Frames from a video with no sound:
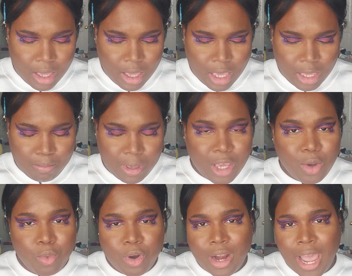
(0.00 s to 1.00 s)
a
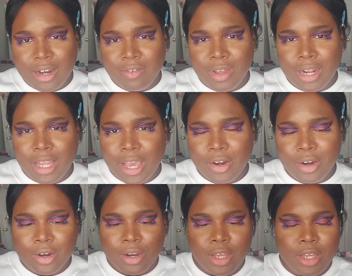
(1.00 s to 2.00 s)
pink water activated
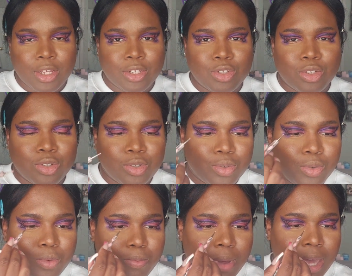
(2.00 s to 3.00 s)
liner
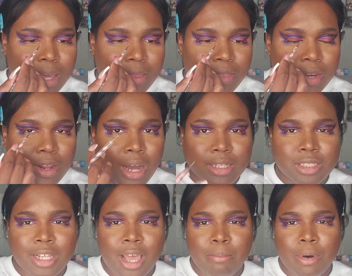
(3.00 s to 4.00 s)
to make the
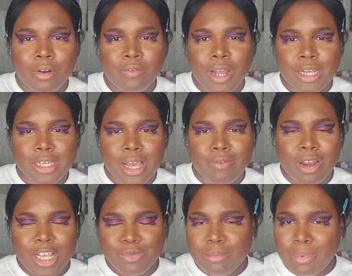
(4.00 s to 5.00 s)
dots that butterflies have. I
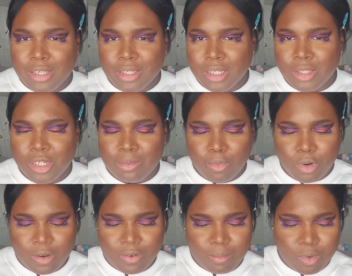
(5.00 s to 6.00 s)
guess we're basing this look
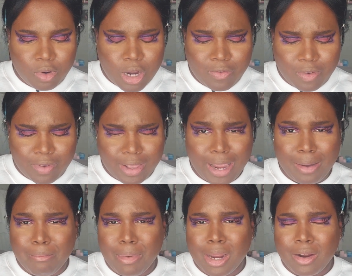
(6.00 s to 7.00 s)
more off of like a
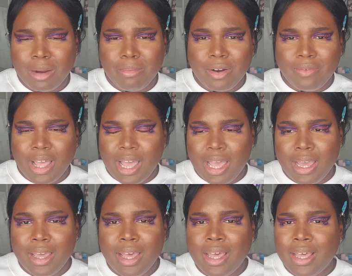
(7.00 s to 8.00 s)
monarch butterfly.
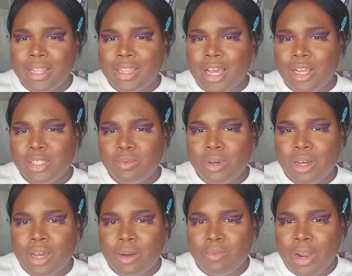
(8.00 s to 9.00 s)
That's what
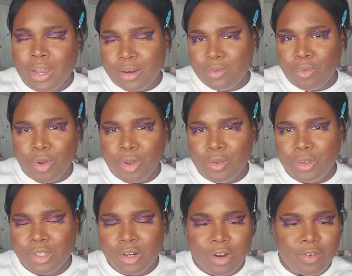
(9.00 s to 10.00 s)
Raggedy Royal
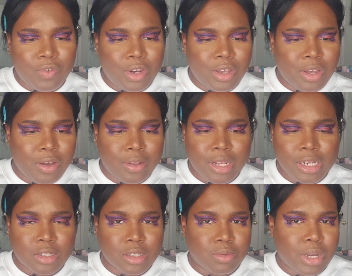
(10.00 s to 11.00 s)
used in her video, and
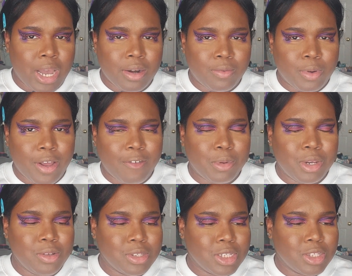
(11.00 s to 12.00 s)
that's just kind of what I've been
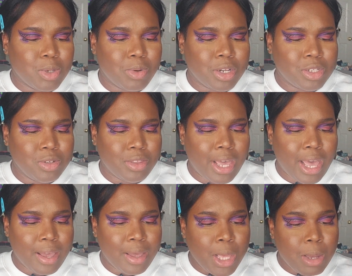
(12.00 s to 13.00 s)
using. So we're going to do
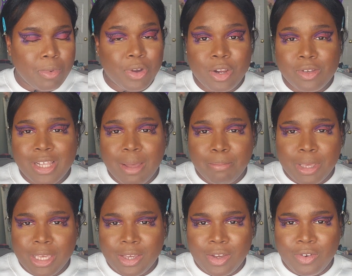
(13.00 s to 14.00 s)
that. We're going to use that
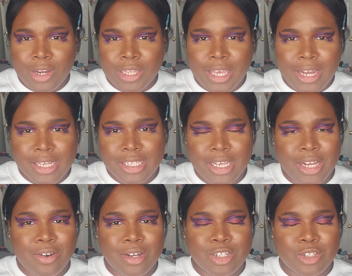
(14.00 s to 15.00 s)
pink and green, like I said,
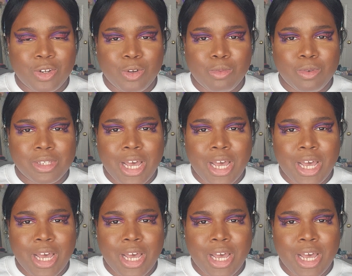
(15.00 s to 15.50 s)
on Shinobu's